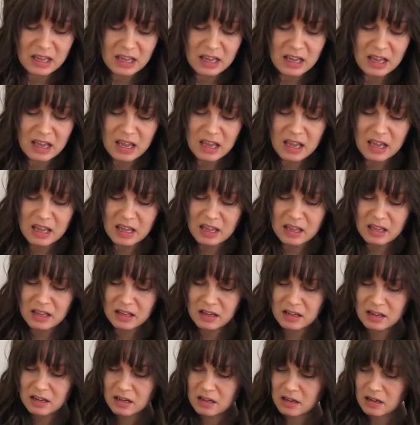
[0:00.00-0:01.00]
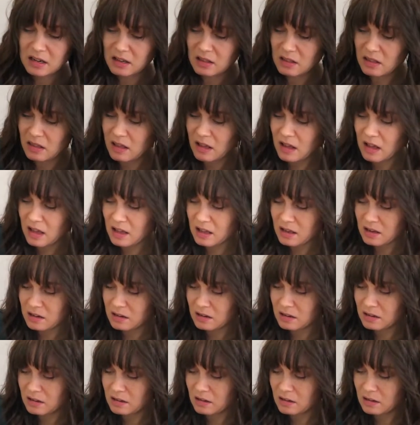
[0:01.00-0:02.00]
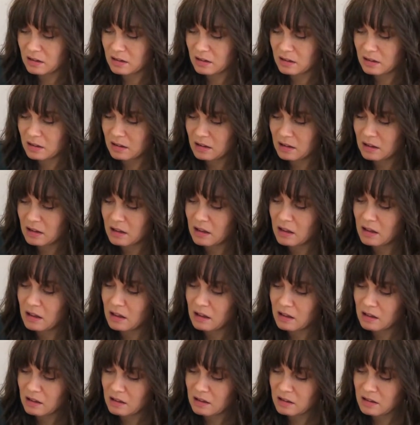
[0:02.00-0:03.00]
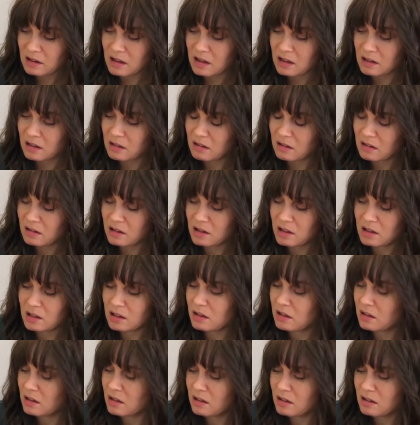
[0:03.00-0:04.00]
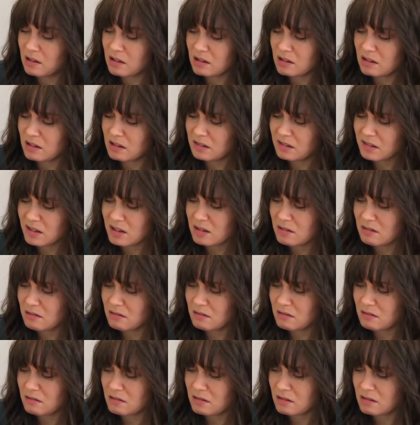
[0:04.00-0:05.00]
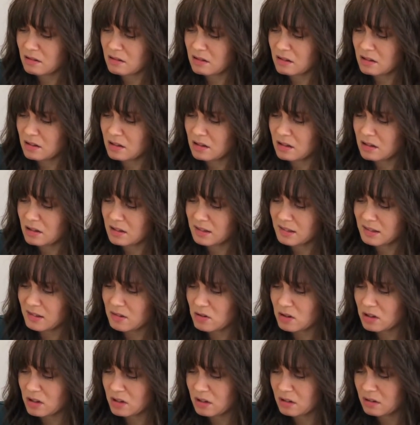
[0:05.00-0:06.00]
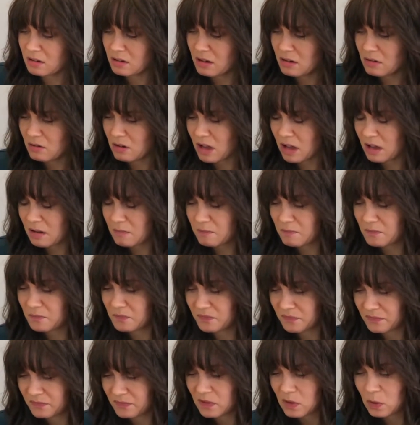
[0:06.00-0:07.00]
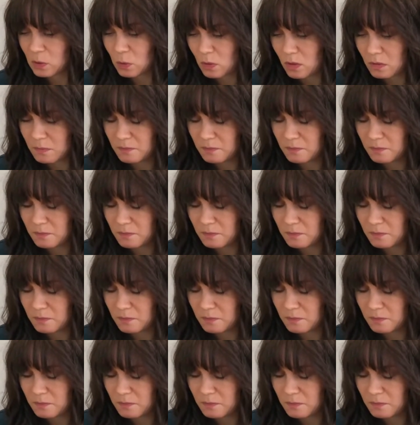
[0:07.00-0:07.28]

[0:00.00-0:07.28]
And that. Yeah. It's good. It's all good. Okay. Cool.